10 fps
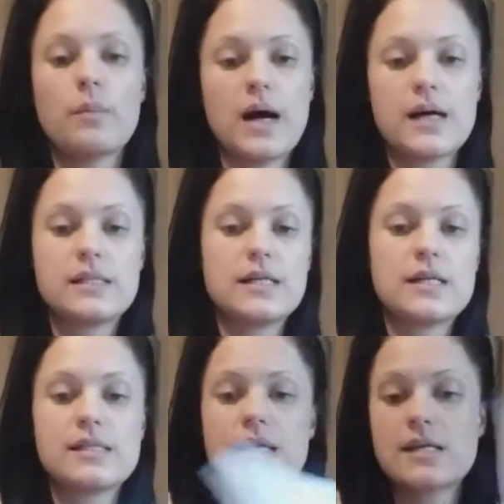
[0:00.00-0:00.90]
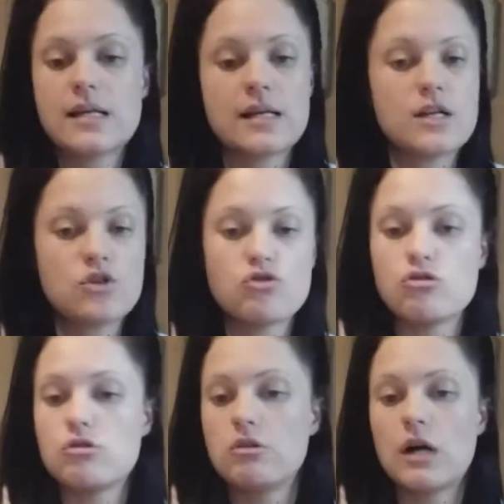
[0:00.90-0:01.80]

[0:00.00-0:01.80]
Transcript: my ideas, things I need to do.